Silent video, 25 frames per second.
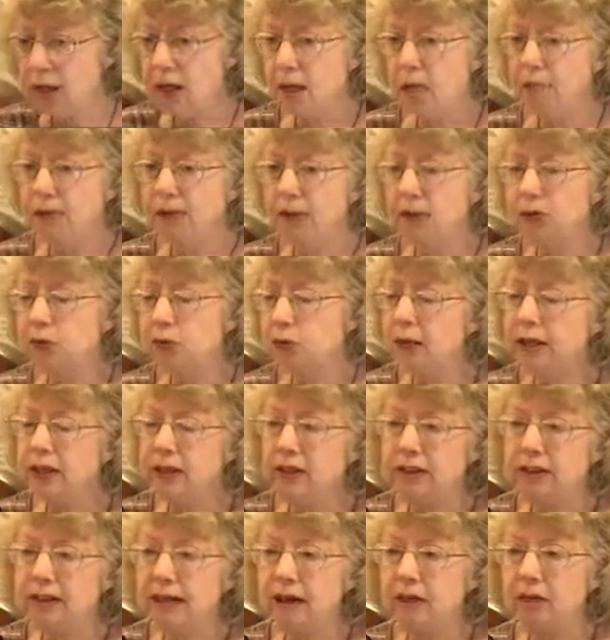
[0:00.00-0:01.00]
because we
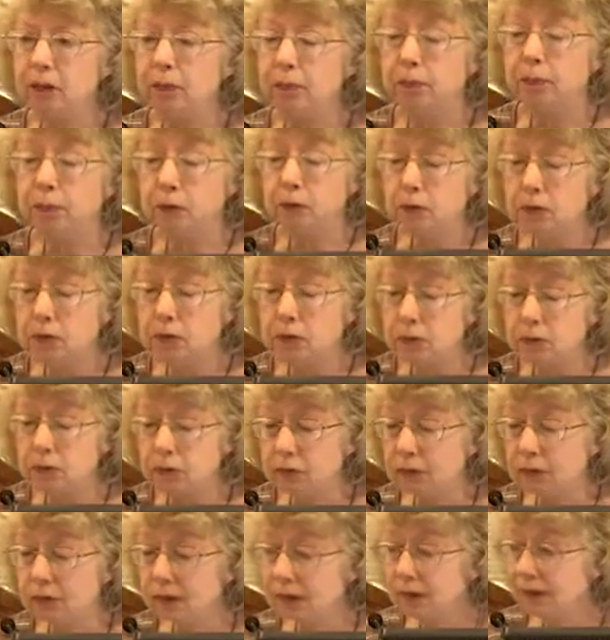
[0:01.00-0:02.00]
could never
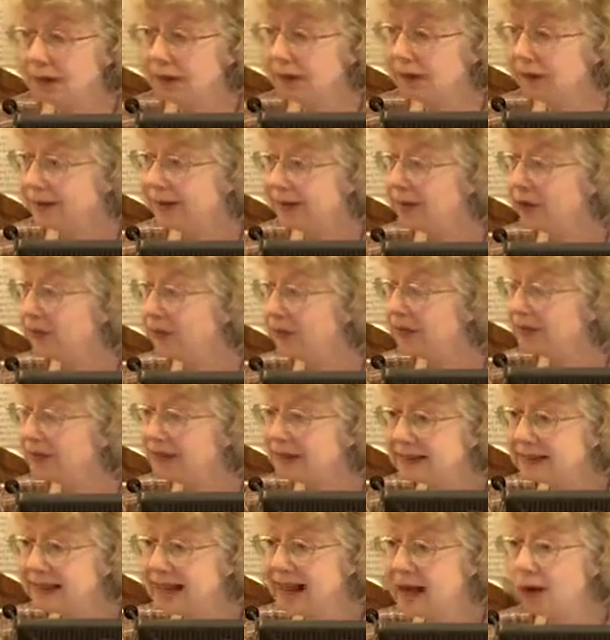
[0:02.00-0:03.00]
prove that
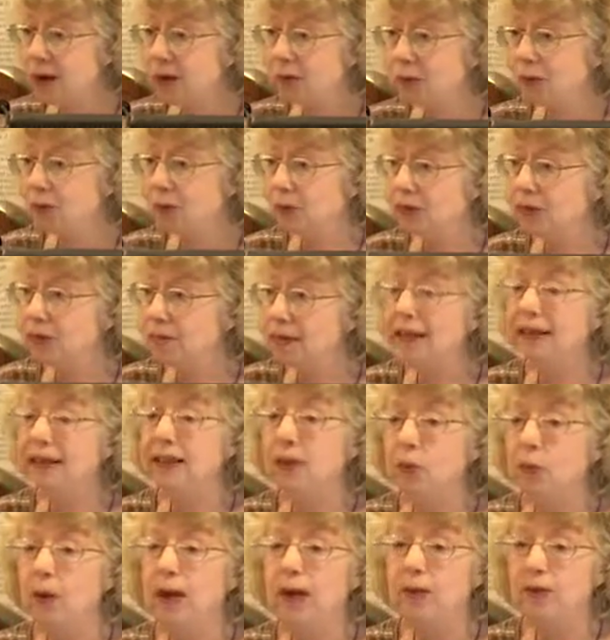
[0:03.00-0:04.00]
the sound was
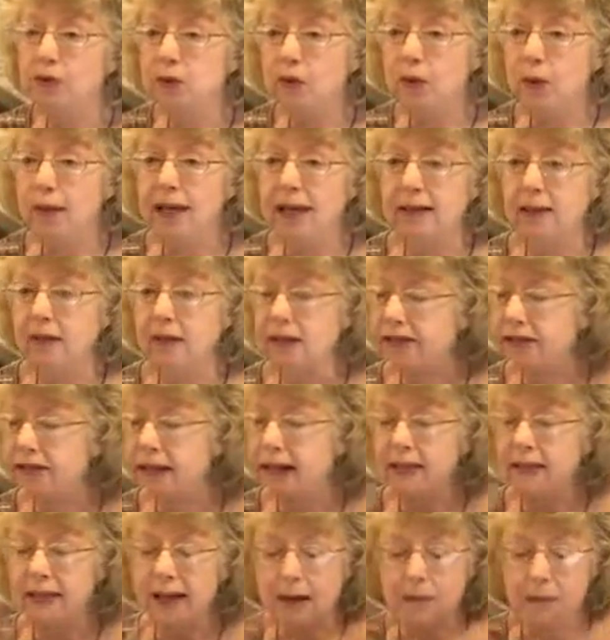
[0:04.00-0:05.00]
making whales strand, because
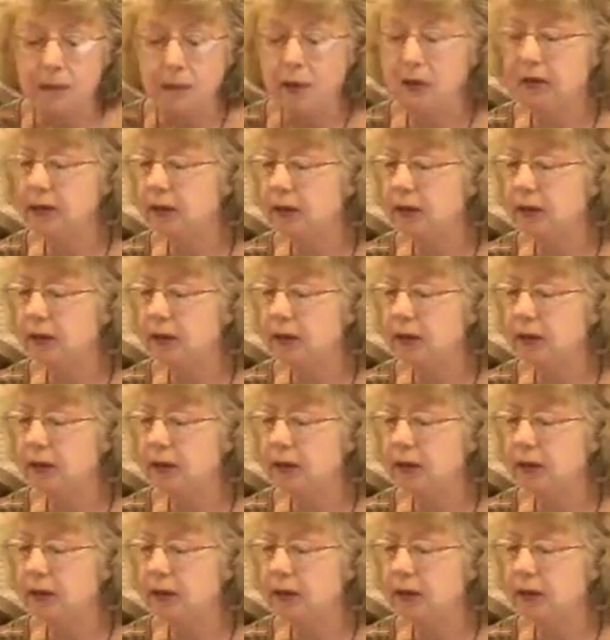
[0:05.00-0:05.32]
at that point